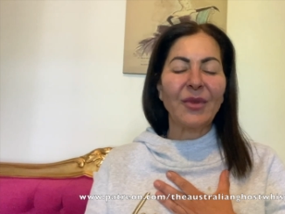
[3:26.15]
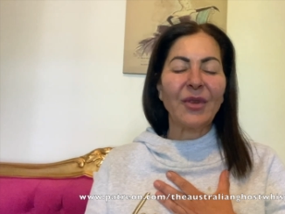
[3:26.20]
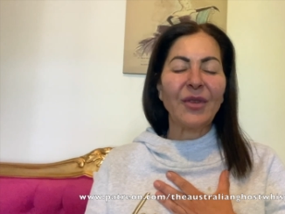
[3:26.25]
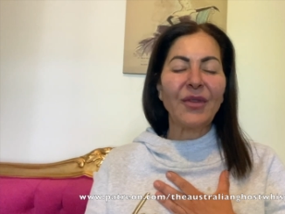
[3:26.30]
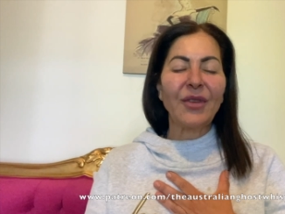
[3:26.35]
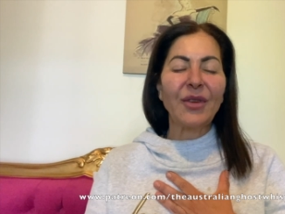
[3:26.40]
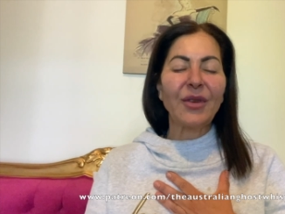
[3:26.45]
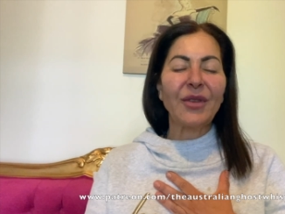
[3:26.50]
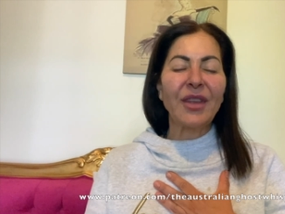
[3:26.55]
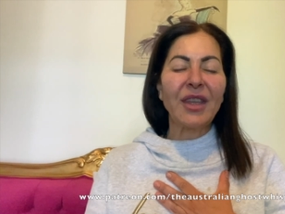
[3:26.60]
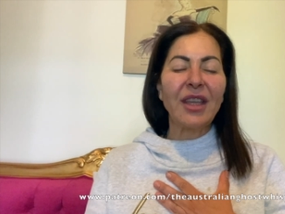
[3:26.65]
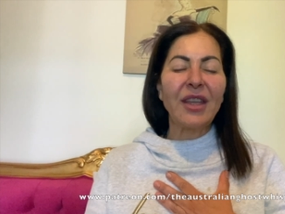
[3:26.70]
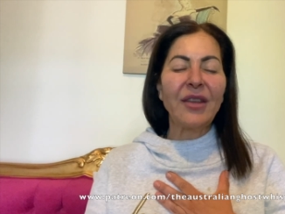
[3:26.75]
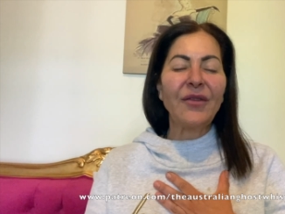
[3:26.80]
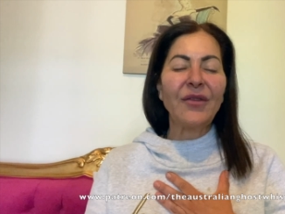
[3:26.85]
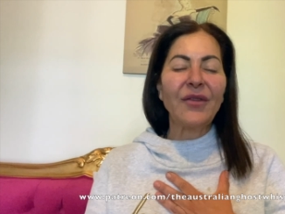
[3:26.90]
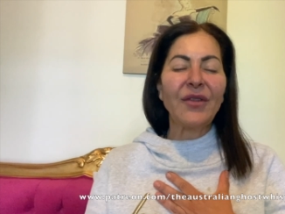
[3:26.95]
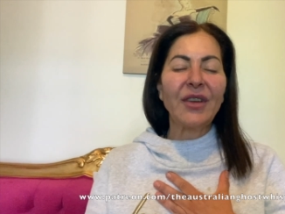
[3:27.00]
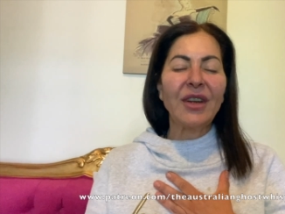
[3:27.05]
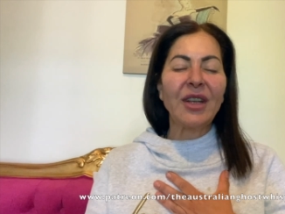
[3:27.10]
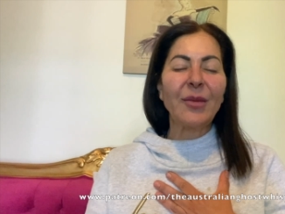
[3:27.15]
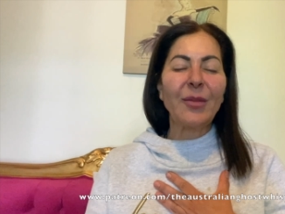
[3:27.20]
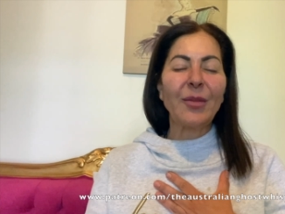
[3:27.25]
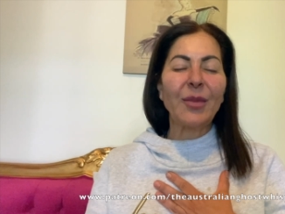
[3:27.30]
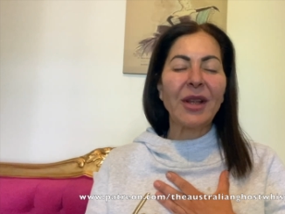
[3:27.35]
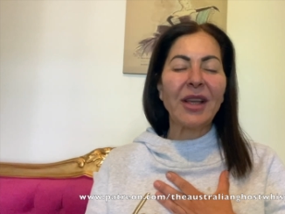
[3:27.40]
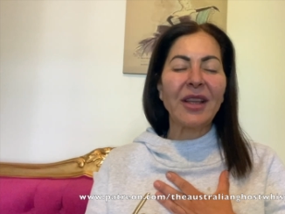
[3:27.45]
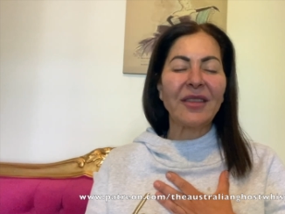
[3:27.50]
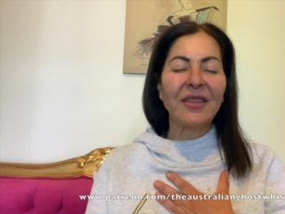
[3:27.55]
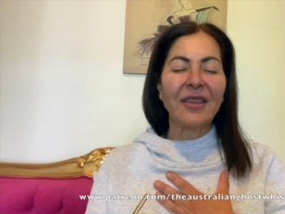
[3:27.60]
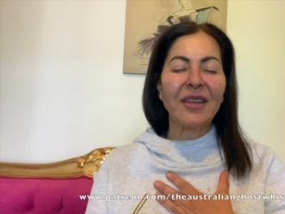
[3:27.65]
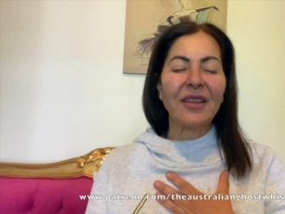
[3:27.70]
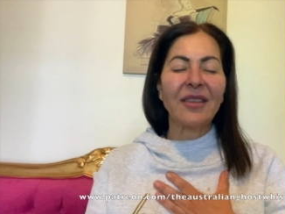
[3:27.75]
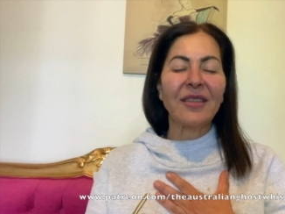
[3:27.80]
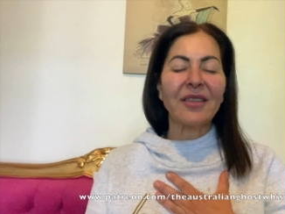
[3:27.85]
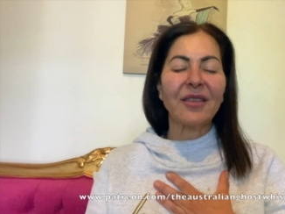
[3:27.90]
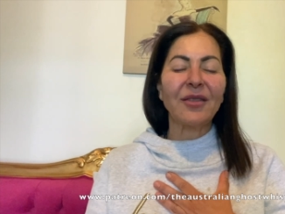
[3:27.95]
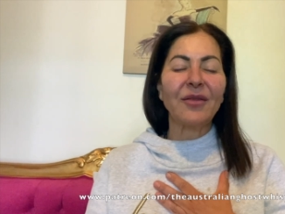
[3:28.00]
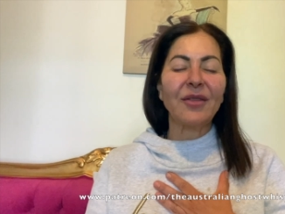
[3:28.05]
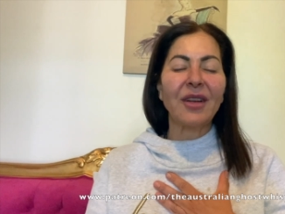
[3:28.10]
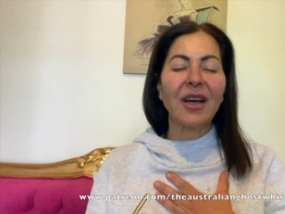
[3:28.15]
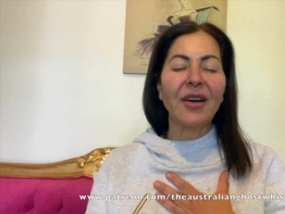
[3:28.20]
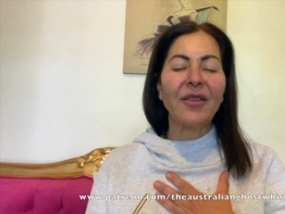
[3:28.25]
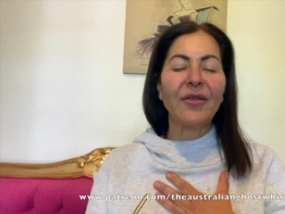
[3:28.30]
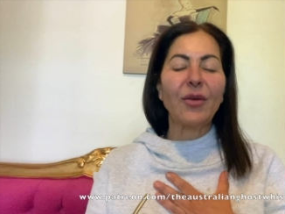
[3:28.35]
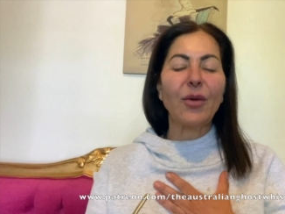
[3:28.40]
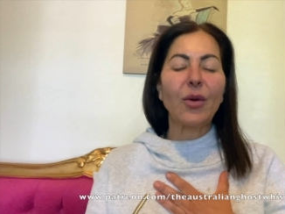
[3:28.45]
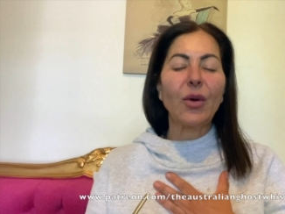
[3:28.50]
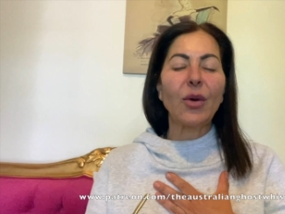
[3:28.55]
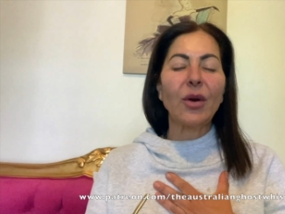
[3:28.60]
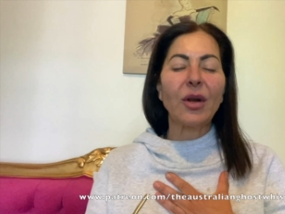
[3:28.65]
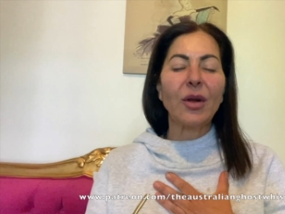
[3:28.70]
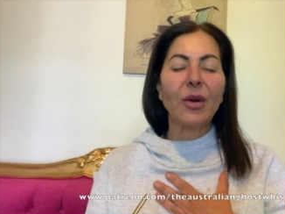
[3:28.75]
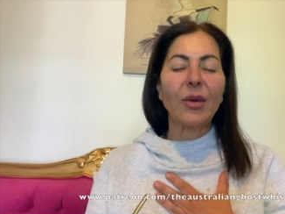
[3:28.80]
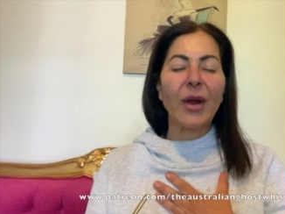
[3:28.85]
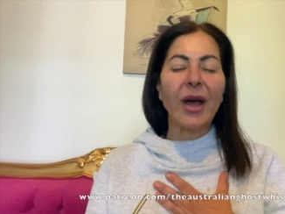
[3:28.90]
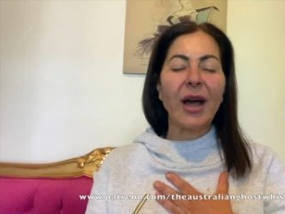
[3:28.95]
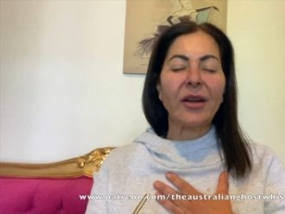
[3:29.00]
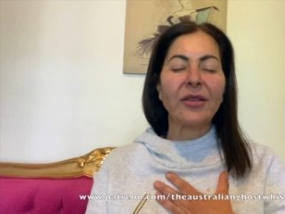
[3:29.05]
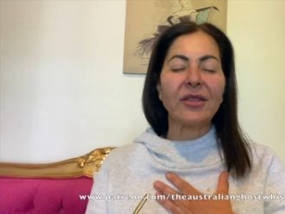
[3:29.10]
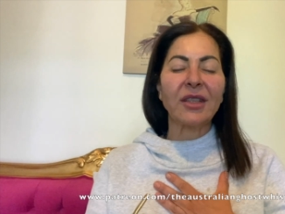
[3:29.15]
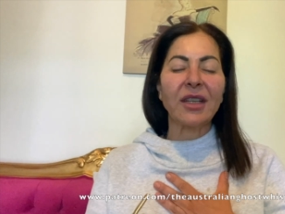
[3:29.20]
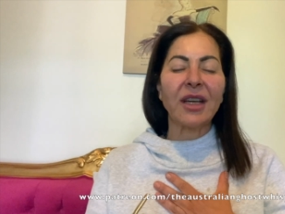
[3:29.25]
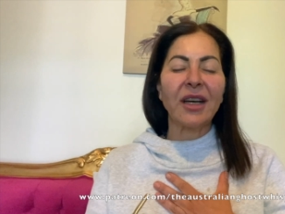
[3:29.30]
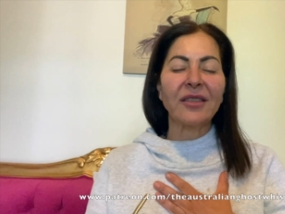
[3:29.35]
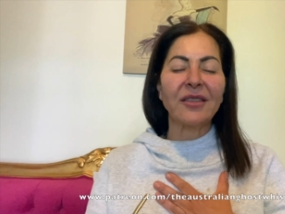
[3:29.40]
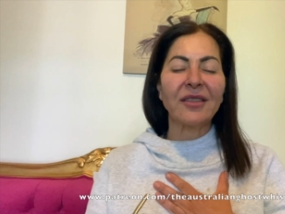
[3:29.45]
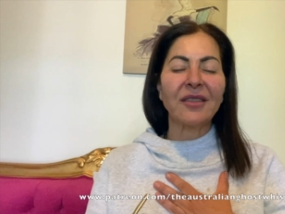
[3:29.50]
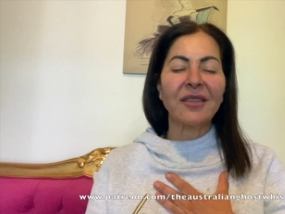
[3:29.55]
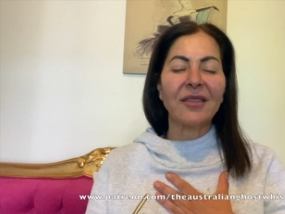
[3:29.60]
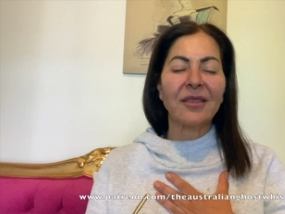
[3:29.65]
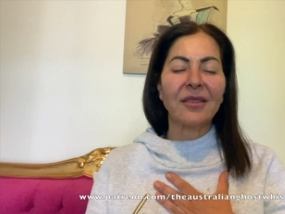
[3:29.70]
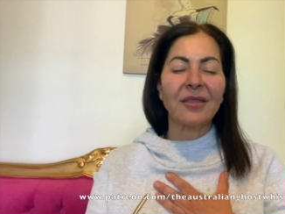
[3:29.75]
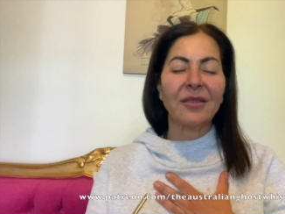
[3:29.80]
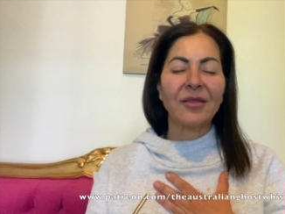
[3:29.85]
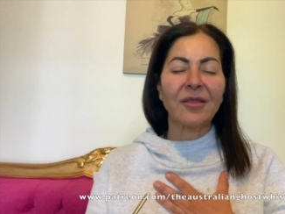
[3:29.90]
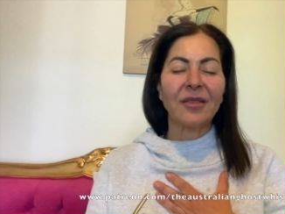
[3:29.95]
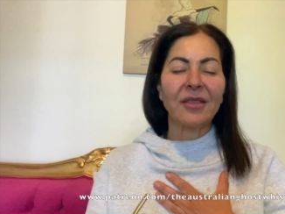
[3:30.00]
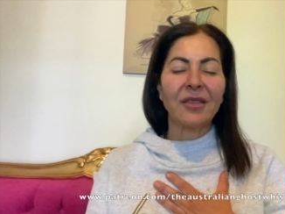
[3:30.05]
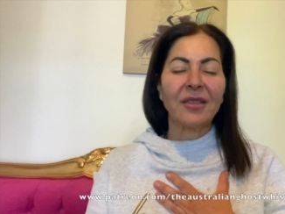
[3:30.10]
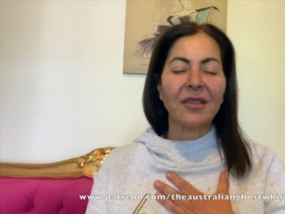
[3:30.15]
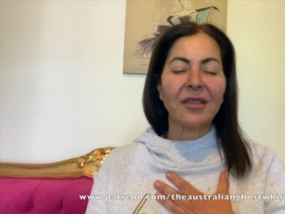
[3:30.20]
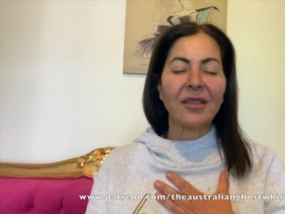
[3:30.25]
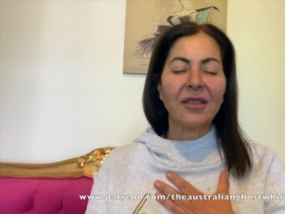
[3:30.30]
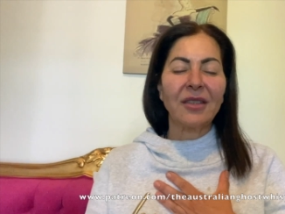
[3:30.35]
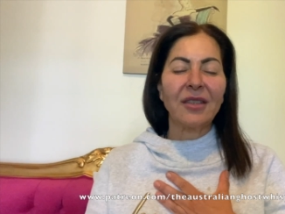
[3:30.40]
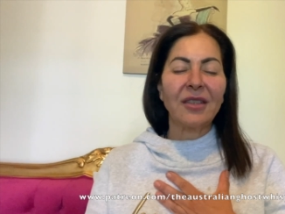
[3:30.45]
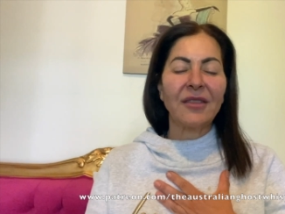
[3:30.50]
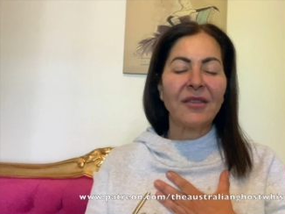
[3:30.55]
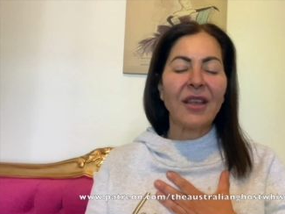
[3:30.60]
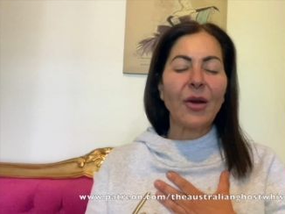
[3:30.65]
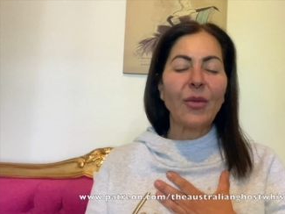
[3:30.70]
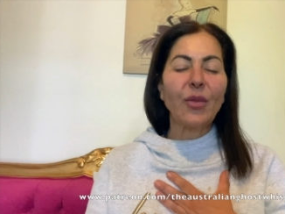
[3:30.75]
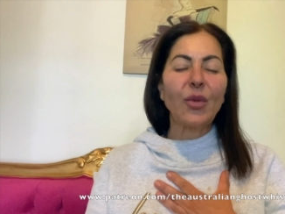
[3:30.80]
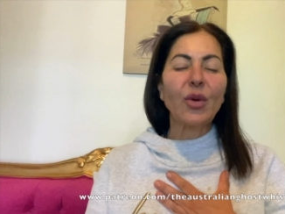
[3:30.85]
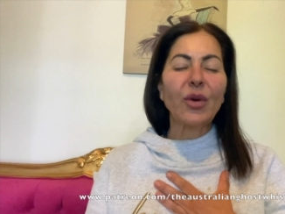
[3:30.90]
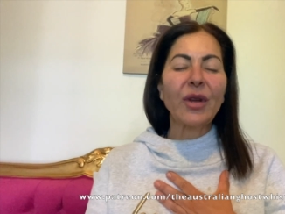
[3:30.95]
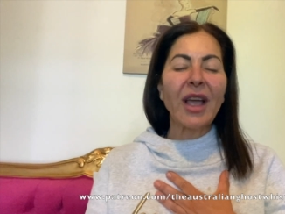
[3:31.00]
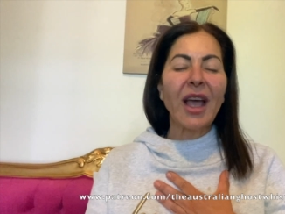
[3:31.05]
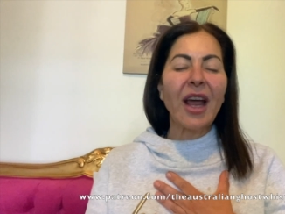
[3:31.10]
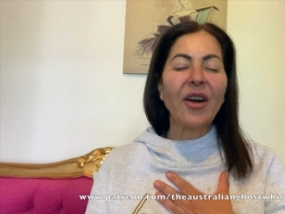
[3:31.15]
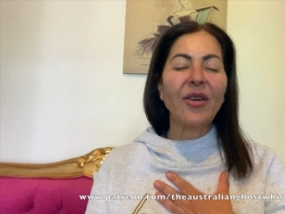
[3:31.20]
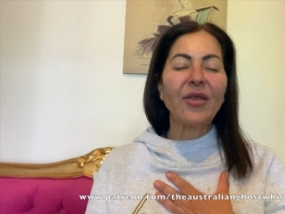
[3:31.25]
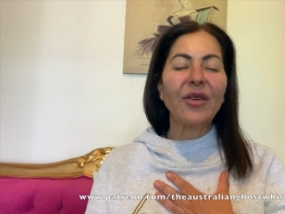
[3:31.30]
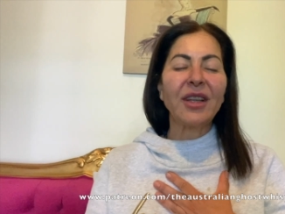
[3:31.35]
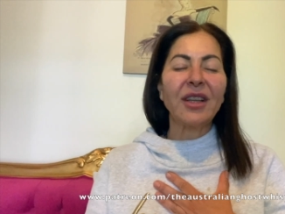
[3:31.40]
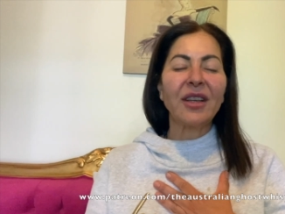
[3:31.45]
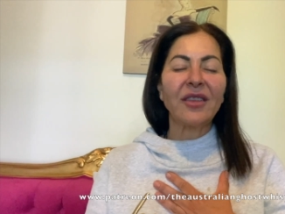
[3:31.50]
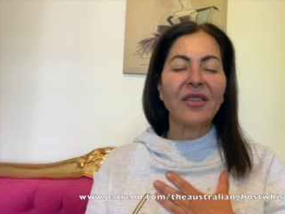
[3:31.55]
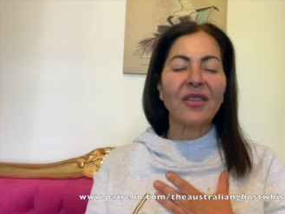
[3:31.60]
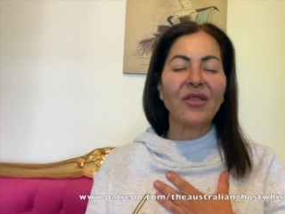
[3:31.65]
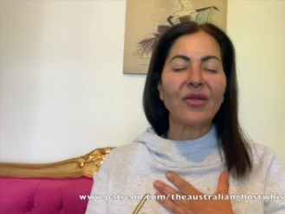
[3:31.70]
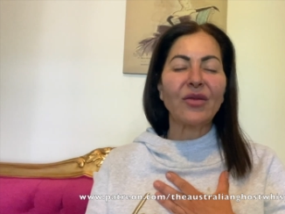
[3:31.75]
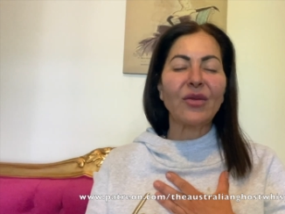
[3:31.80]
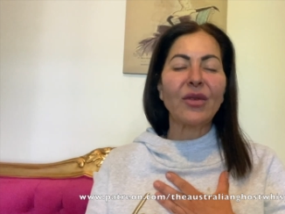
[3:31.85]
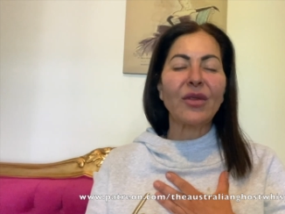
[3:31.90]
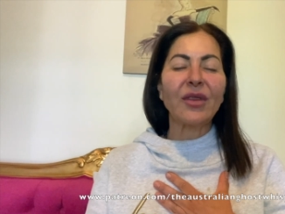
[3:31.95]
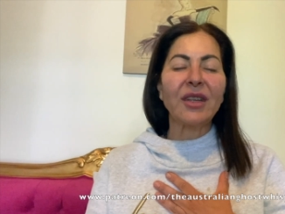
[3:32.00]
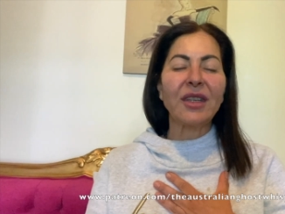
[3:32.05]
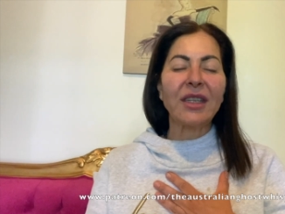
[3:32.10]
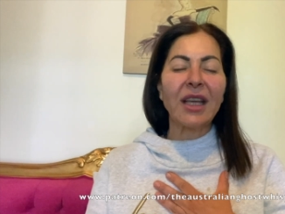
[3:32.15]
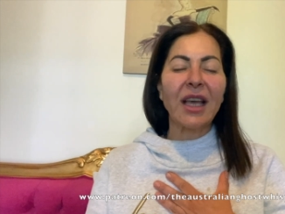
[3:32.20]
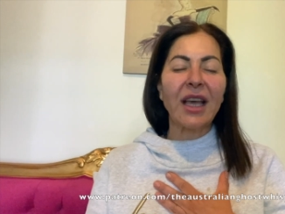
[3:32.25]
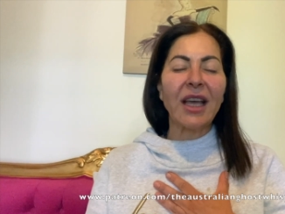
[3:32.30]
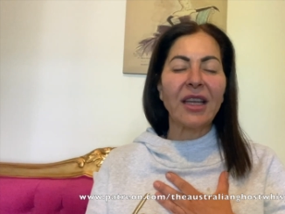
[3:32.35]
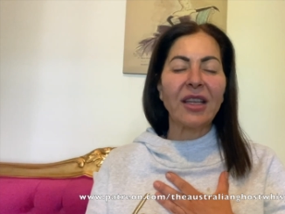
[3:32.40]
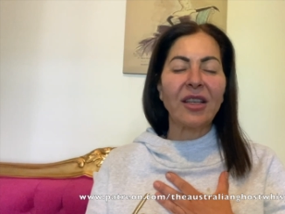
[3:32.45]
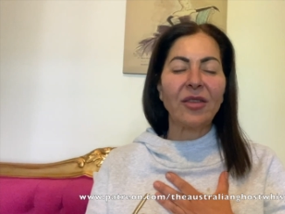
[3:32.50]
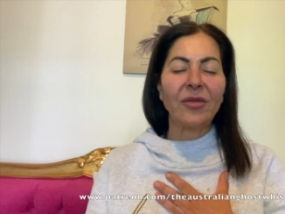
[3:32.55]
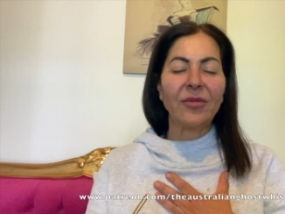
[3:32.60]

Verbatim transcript: We feel the infinite blessings of love all around us that will carry us through the day.